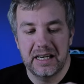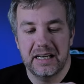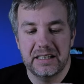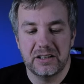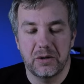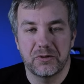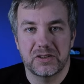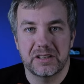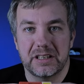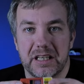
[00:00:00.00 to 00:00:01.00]
And
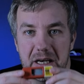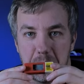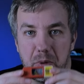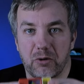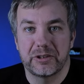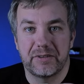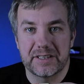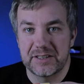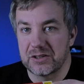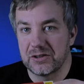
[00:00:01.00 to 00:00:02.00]
obviously, both
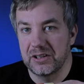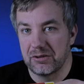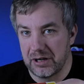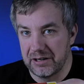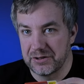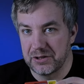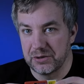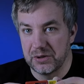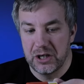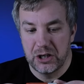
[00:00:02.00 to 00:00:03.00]
devices are gonna arrive
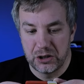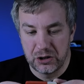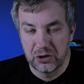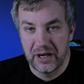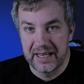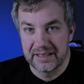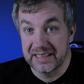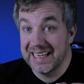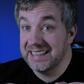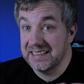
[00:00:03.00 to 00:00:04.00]
to your hands
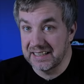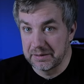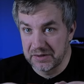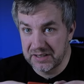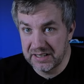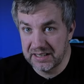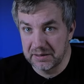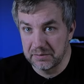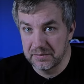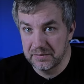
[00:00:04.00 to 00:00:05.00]
at the same time.